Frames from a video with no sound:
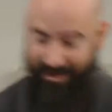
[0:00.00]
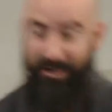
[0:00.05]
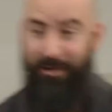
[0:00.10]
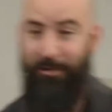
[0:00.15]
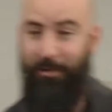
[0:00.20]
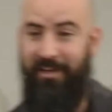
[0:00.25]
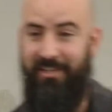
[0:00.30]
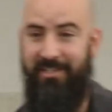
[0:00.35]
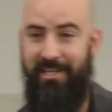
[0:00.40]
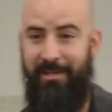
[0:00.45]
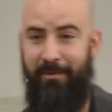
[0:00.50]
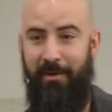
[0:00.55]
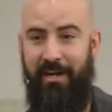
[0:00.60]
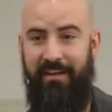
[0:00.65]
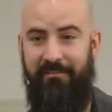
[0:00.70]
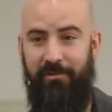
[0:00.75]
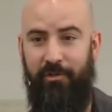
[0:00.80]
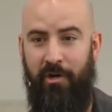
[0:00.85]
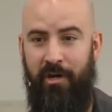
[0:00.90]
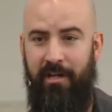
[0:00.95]
You want to see the one
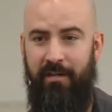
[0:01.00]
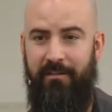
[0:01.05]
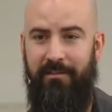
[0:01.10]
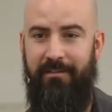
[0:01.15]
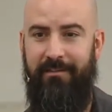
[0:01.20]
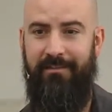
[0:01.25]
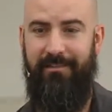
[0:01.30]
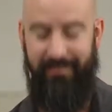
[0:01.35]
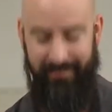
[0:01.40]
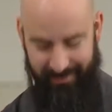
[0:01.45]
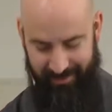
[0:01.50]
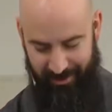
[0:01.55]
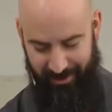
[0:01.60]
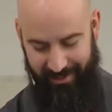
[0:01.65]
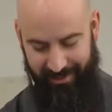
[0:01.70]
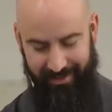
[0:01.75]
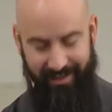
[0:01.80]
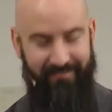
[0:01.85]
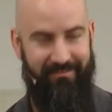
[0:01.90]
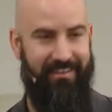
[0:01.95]
I've drawn? You're going
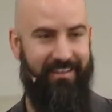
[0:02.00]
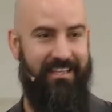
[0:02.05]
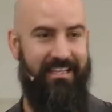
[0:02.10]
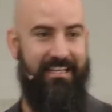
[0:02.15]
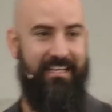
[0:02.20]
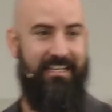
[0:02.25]
to love it.